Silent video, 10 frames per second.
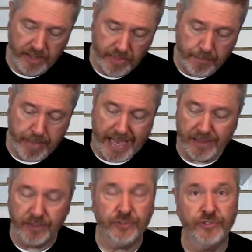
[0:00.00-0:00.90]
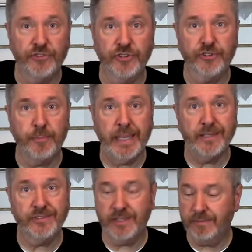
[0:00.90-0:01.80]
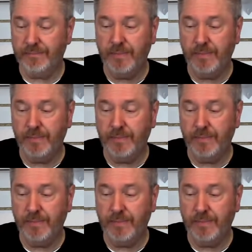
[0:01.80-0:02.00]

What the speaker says: The balance is just amazing.